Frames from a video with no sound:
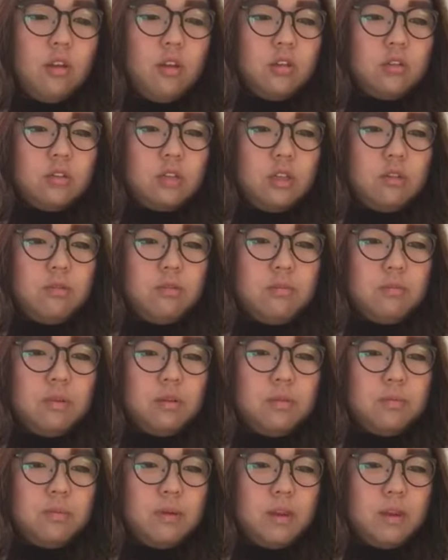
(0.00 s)
So I put
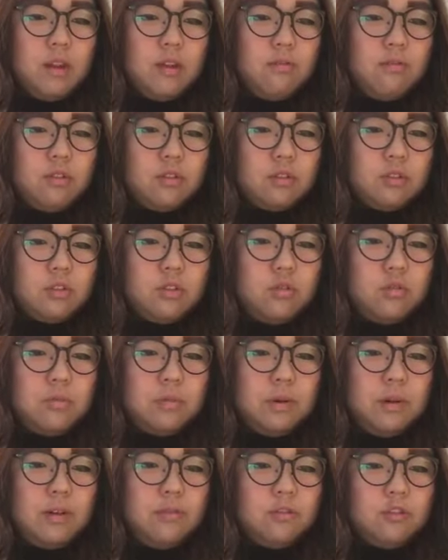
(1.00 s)
a bit of one
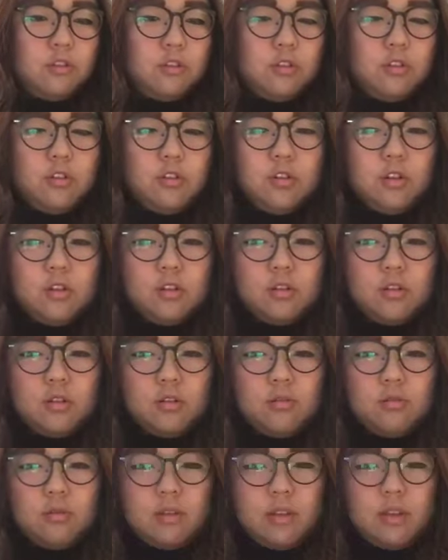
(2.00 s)
scoop of sugar.
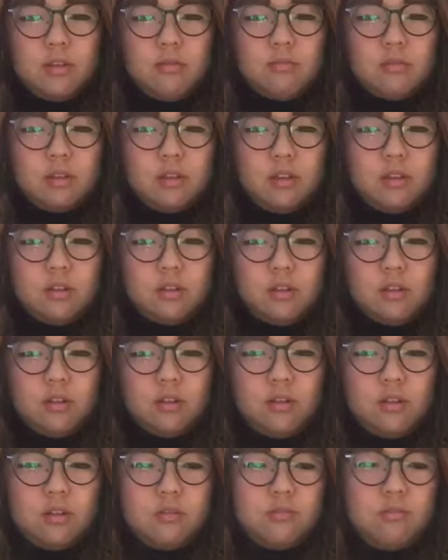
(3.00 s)
So yeah, it tastes like a
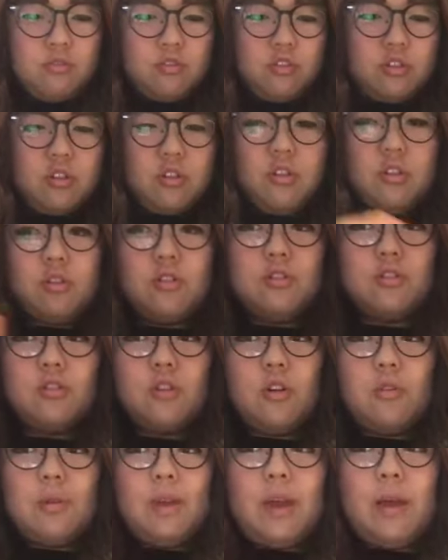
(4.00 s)
lot more sugar.
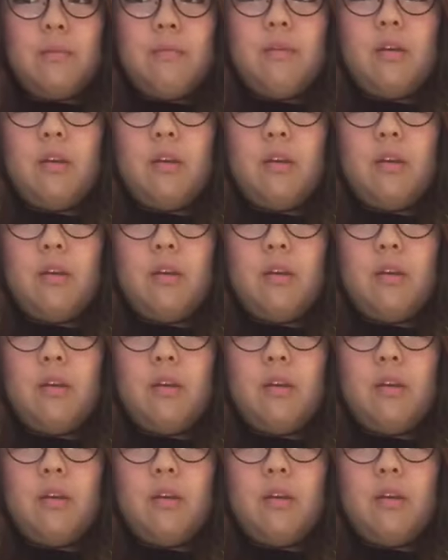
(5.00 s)
So yeah.